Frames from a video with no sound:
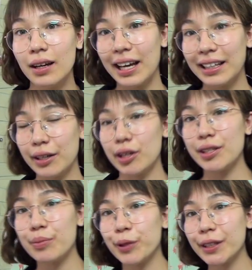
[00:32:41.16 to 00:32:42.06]
And it's
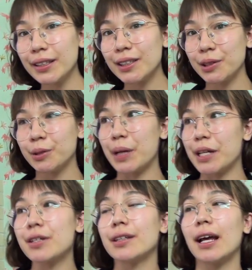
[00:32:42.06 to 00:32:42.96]
important to
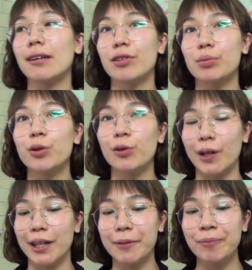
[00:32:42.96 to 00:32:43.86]
mention that for
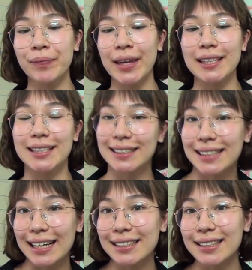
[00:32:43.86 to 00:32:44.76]
Beauvoir,
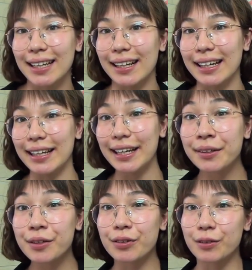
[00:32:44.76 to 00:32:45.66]
success and like
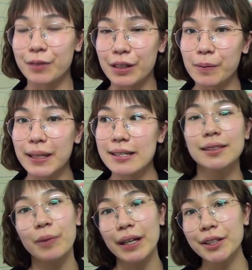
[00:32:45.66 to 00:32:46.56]
inner fulfillment is
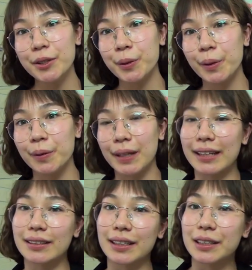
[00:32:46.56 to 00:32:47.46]
when you
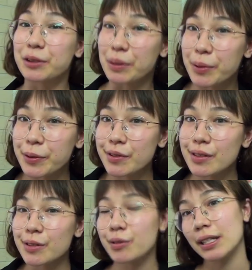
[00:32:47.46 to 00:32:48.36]
like contribute
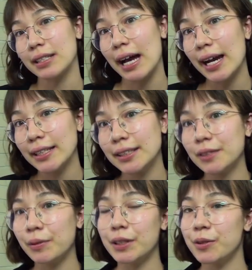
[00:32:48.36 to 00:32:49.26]
to society,
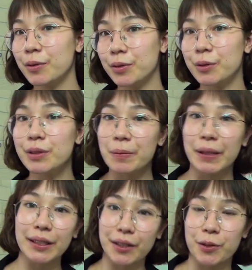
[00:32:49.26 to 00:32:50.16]
when you do
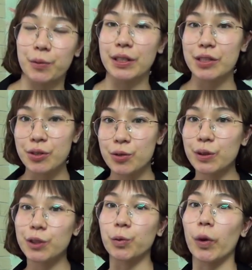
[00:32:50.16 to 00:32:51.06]
something new, when you do
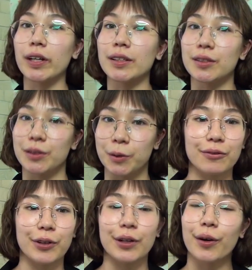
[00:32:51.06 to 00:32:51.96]
what you wanted to do.
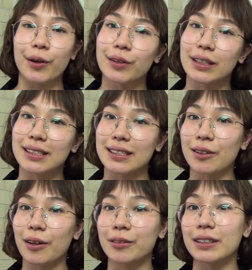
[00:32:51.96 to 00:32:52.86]
For her, this is
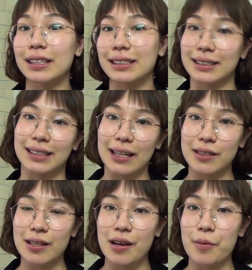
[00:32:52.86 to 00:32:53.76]
not really a
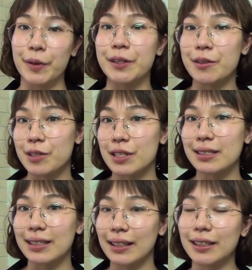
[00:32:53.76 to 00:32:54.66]
success, because you're
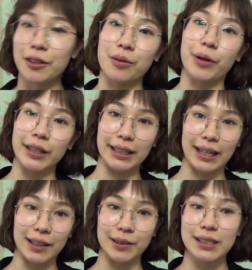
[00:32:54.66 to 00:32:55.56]
just selling your body
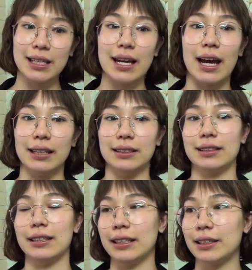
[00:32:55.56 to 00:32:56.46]
out and
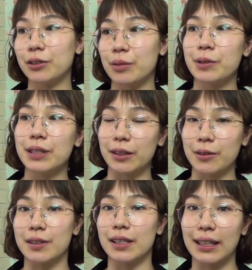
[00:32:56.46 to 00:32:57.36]
like contributing to
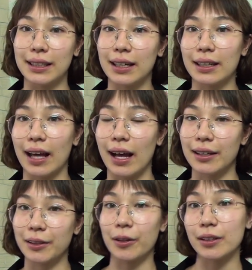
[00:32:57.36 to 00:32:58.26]
this idea
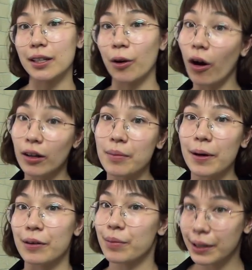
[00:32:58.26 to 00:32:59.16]
that girls are all
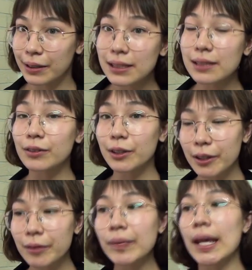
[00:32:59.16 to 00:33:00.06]
about appearance for
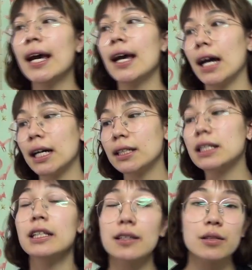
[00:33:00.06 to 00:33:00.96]
her. And
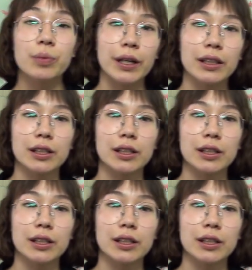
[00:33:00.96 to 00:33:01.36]
in this part,